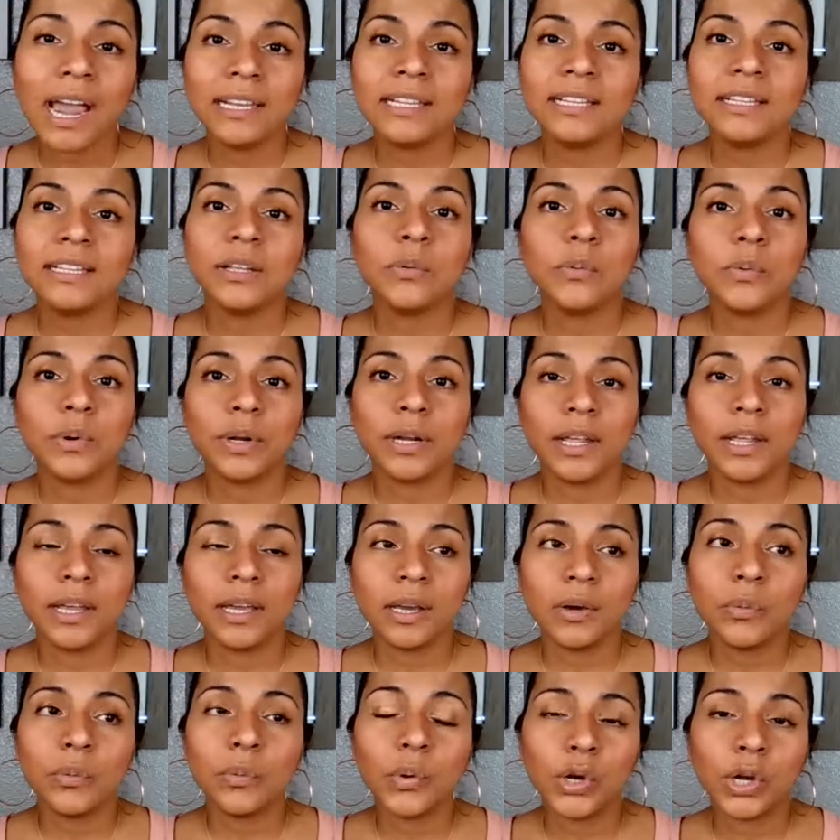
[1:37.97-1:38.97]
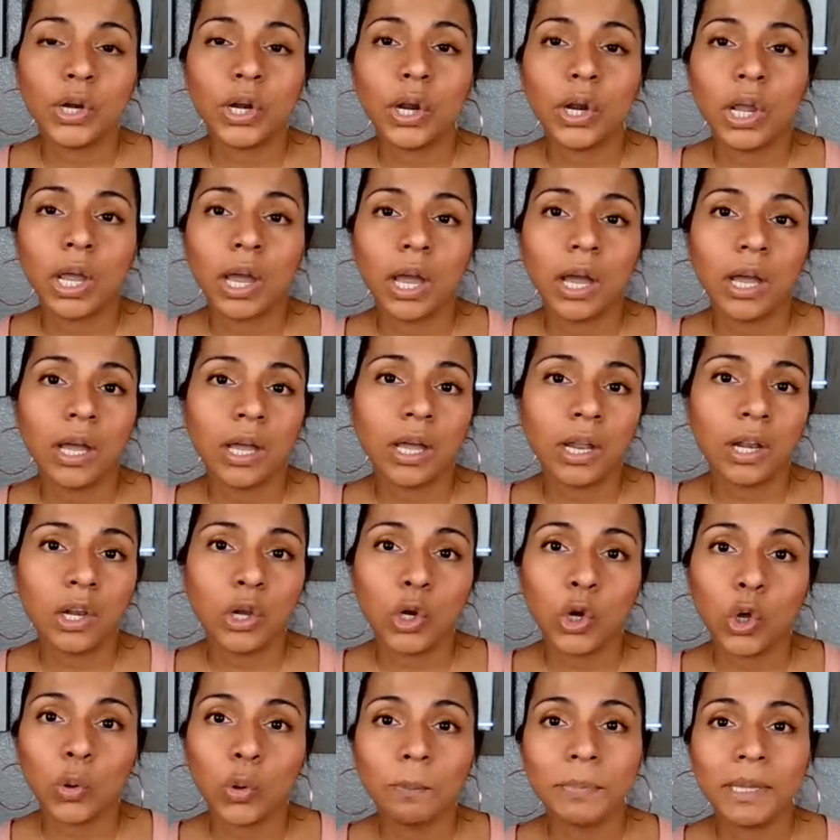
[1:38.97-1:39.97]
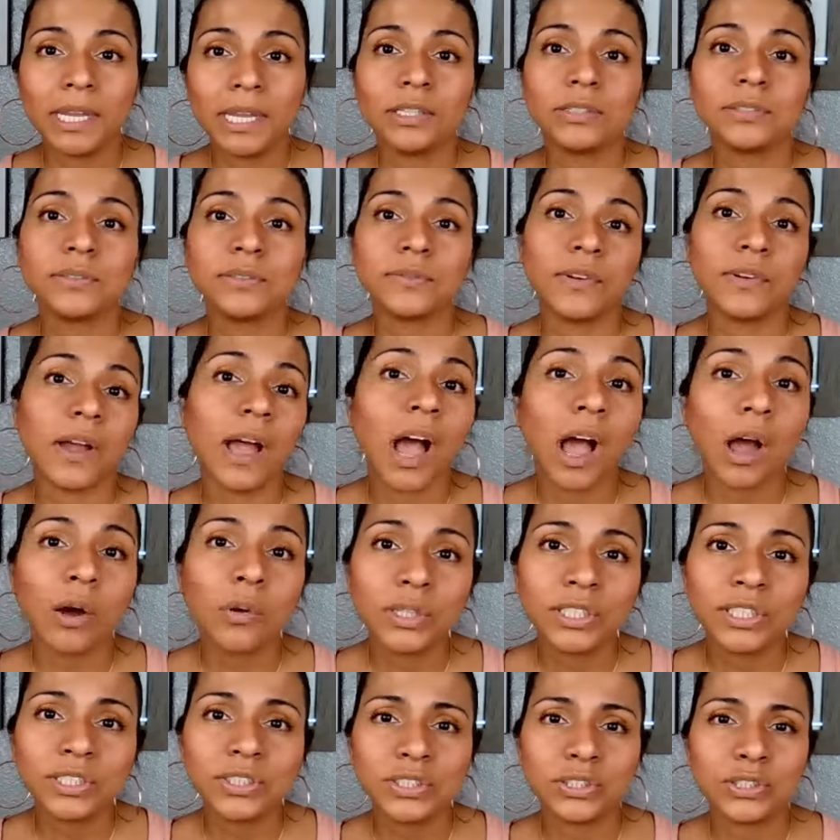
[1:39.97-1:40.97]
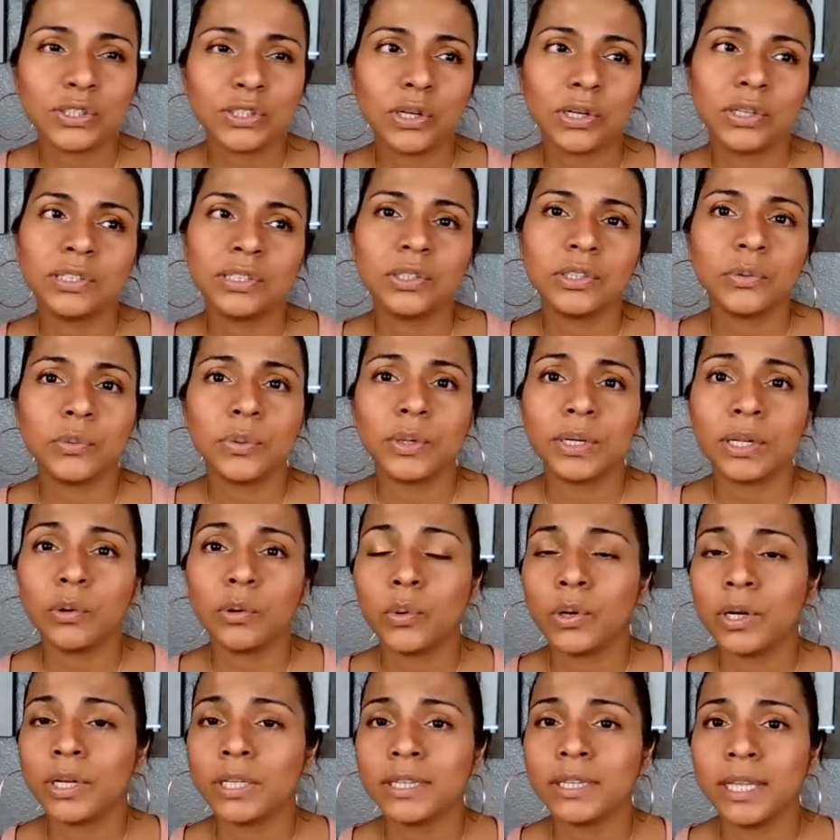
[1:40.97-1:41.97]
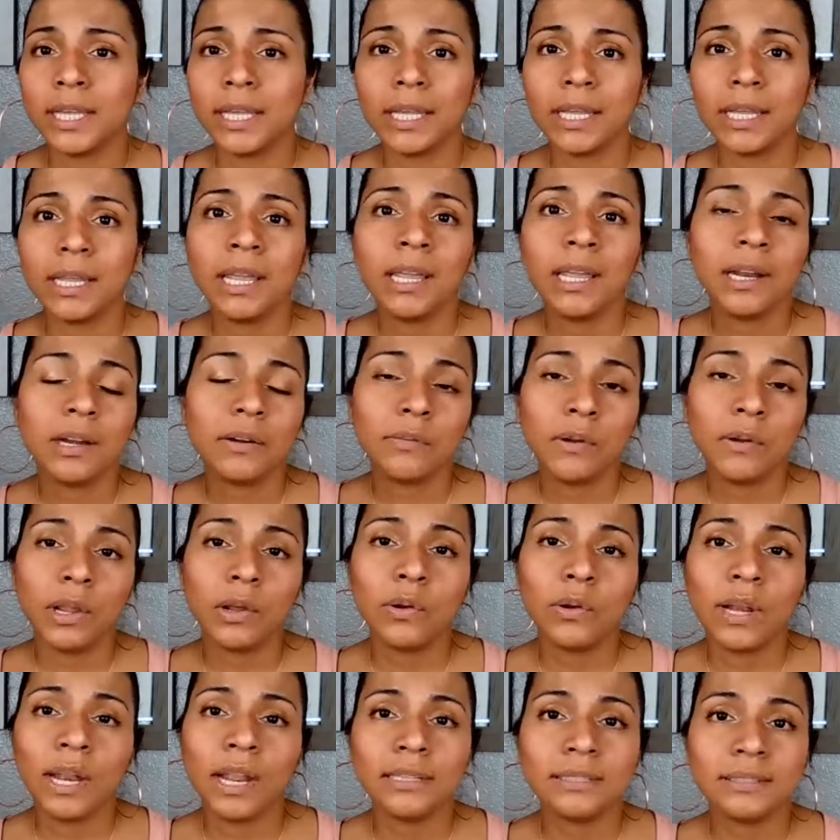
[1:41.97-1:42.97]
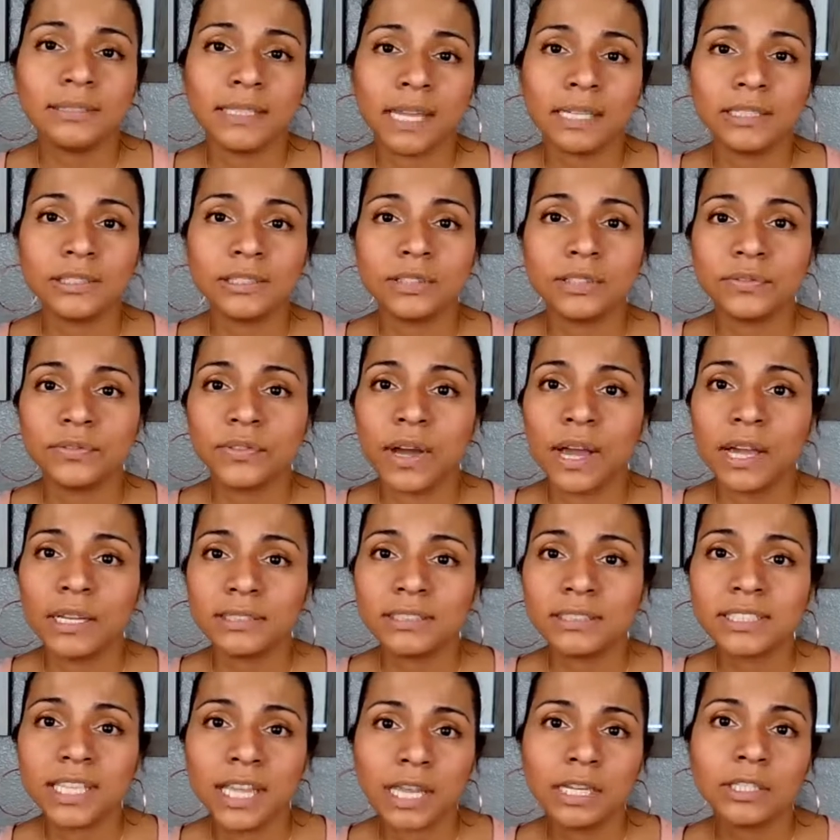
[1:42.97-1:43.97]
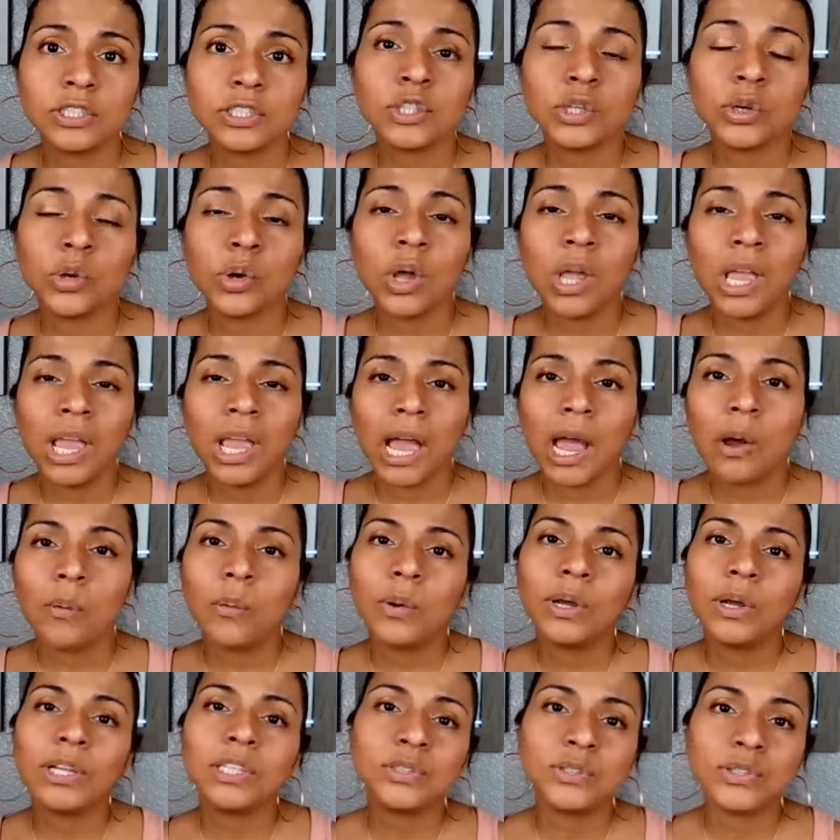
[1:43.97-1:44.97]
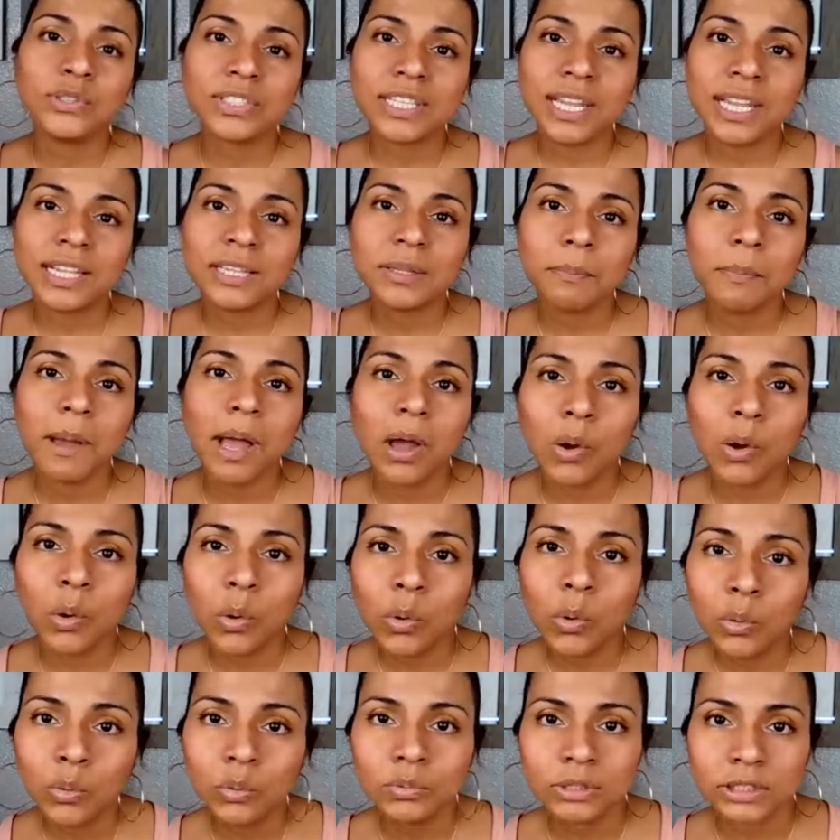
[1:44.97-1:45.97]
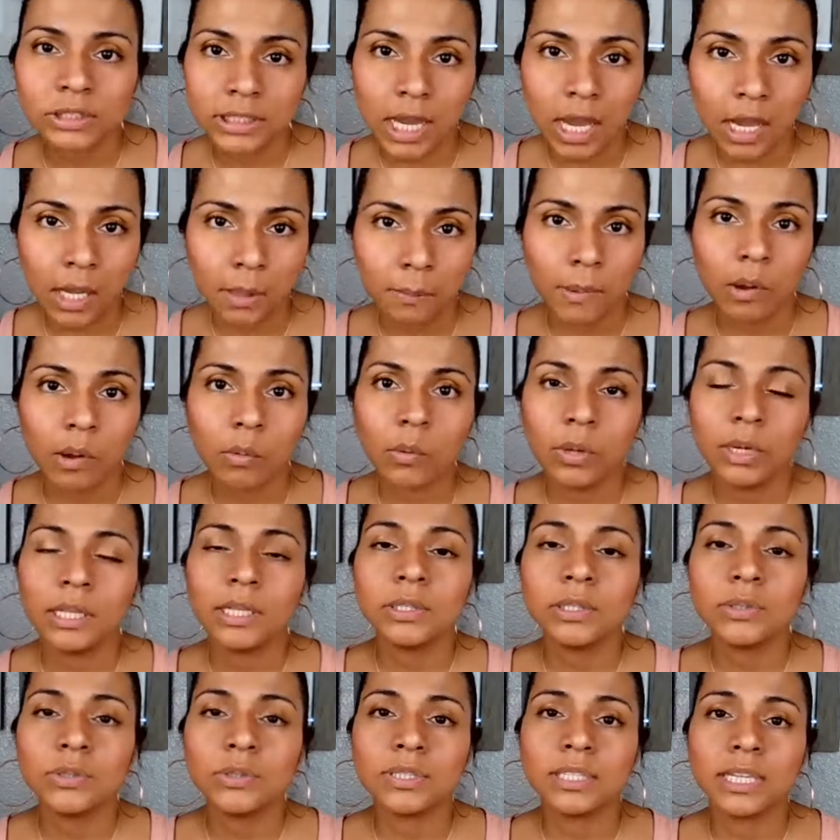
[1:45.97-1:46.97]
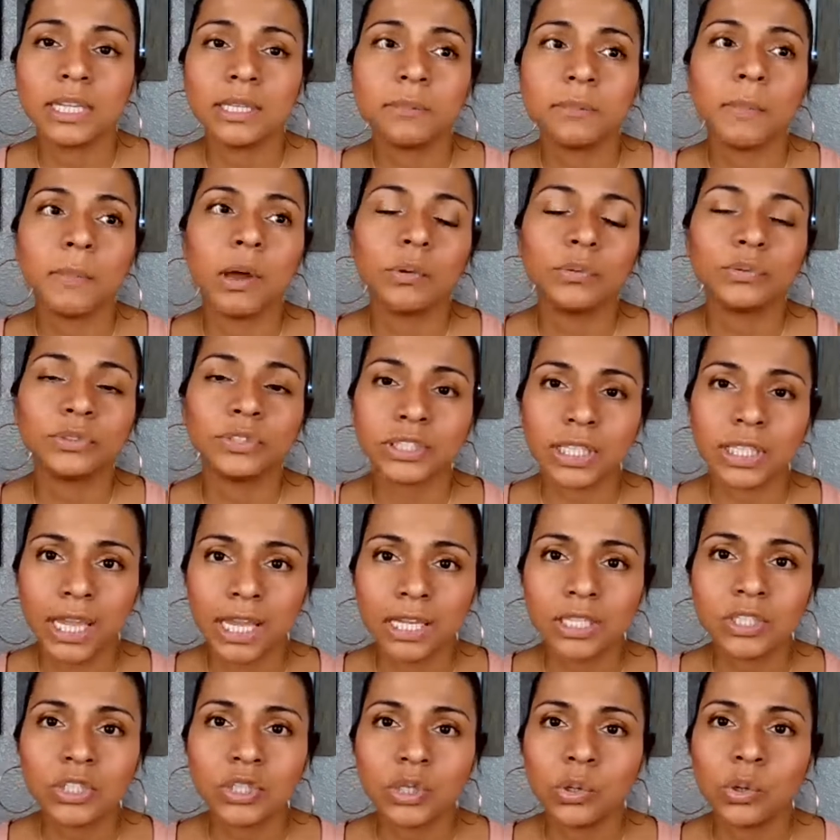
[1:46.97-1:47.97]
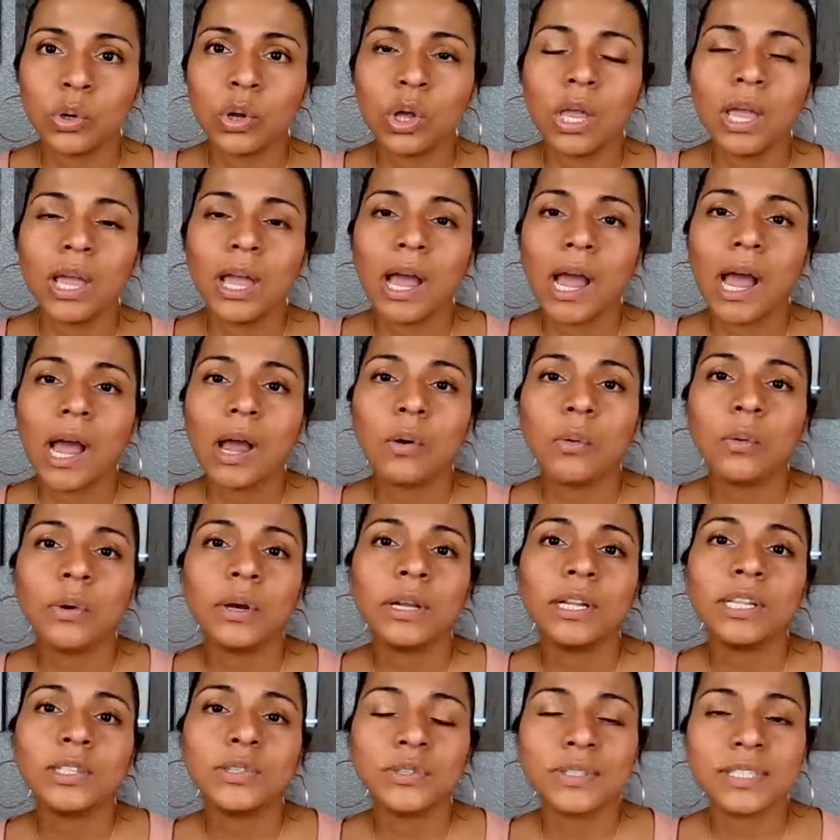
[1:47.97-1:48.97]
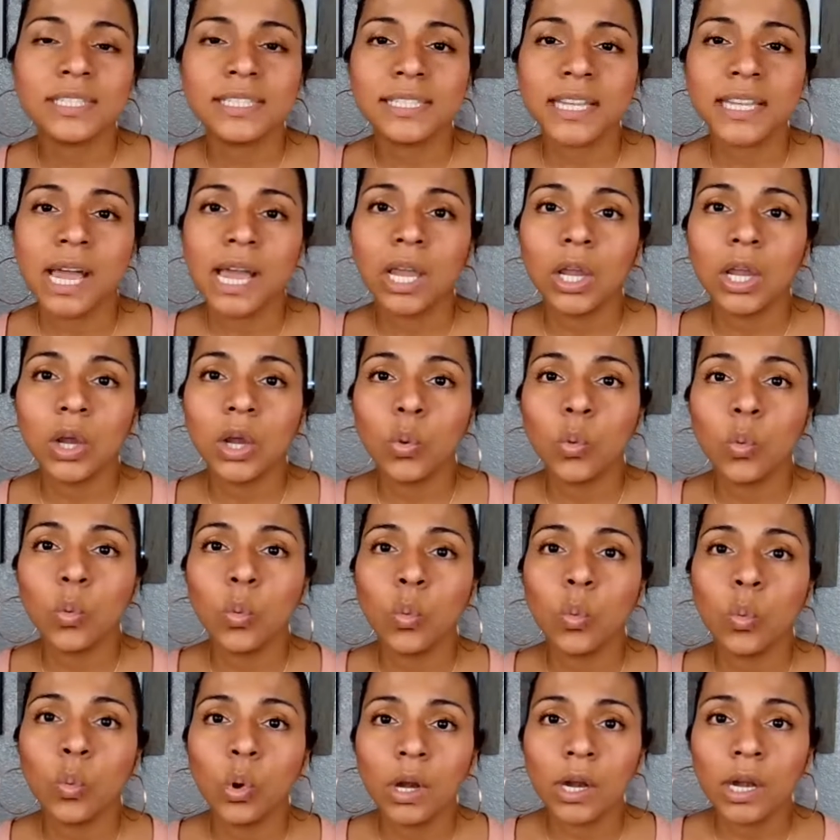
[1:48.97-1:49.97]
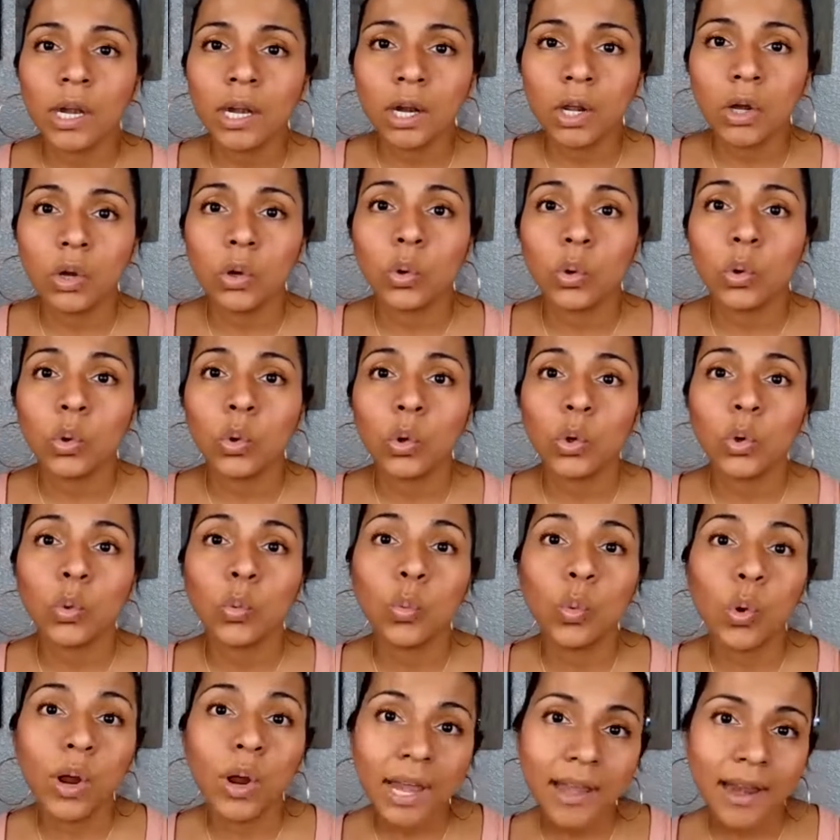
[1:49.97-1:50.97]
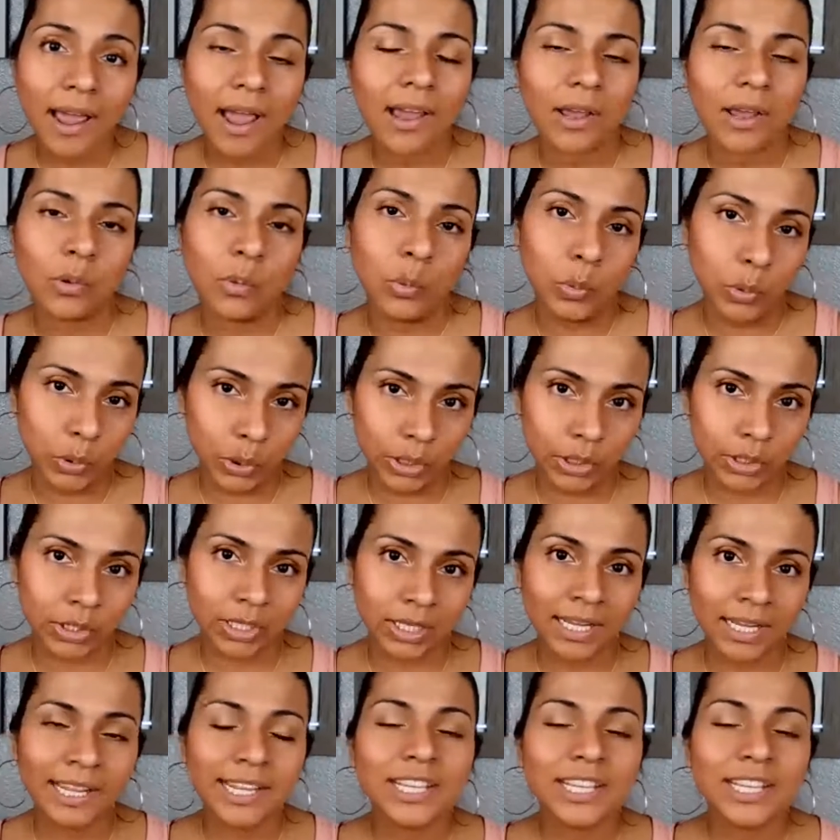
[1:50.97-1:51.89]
I didn't want to work long periods of hours. You know, I didn't want to work the regular 9-to-5 schedule. I wanted to set my own time. I wanted to set my own schedule. I wanted to decide where or when I work.